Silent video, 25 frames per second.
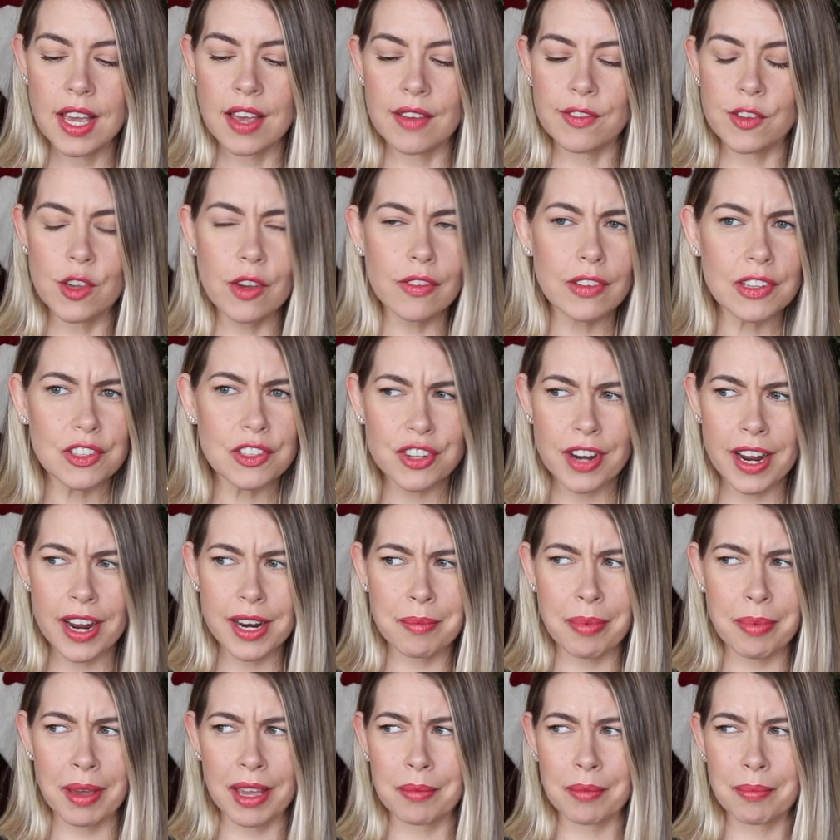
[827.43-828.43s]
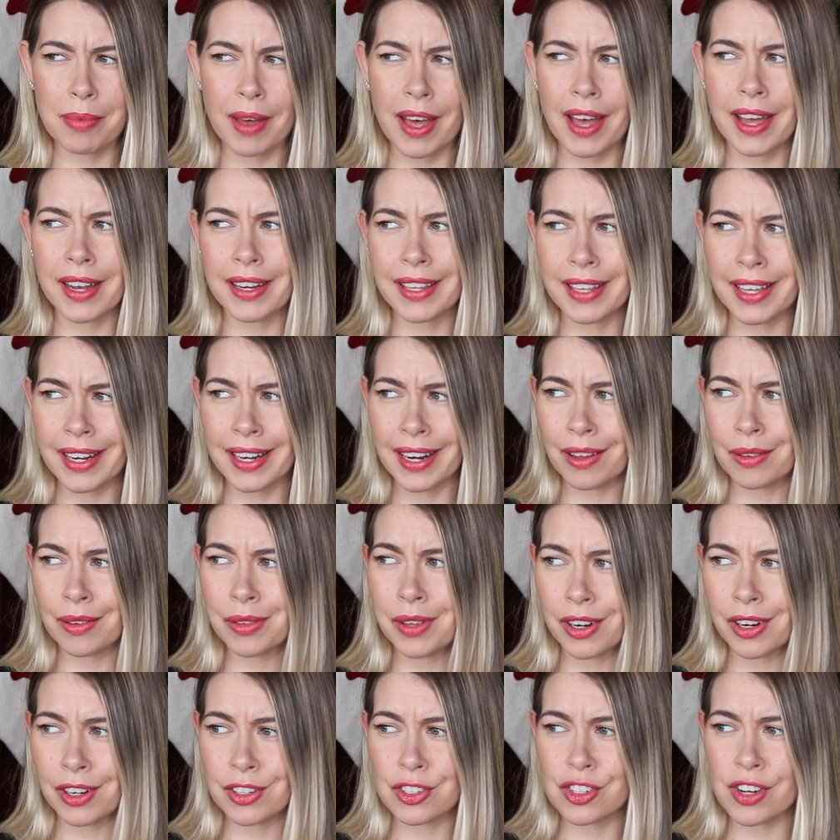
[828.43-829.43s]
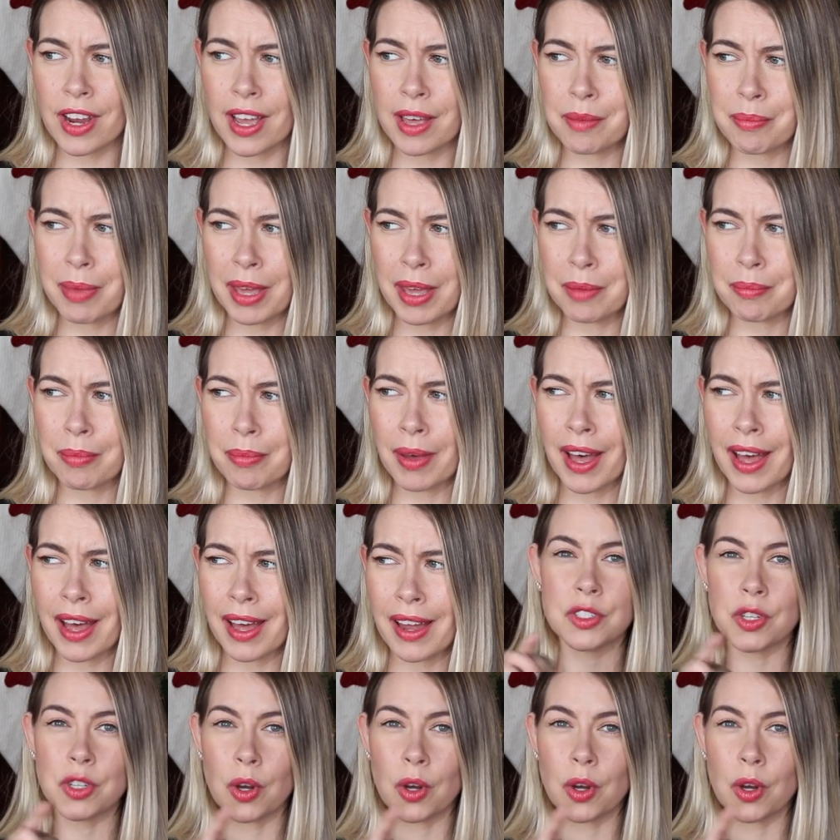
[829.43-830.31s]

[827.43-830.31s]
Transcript: If you haven't tried a paint pot, get out there and try a paint pot.